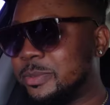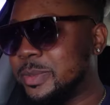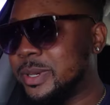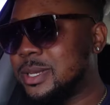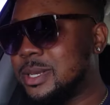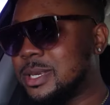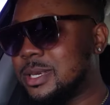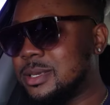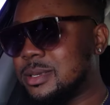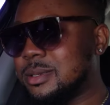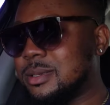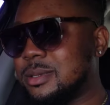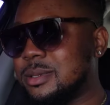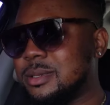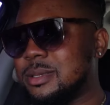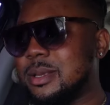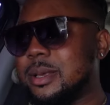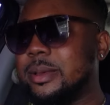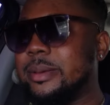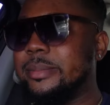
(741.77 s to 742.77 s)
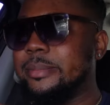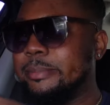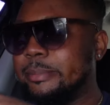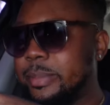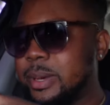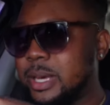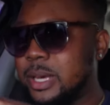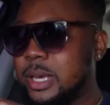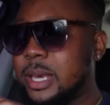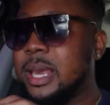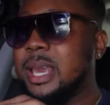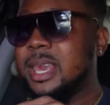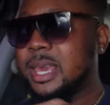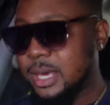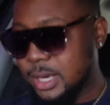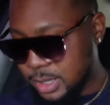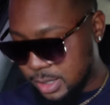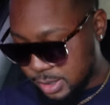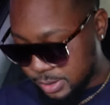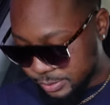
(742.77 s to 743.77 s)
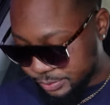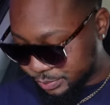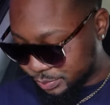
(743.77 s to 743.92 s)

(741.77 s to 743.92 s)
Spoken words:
knees, but I can eat.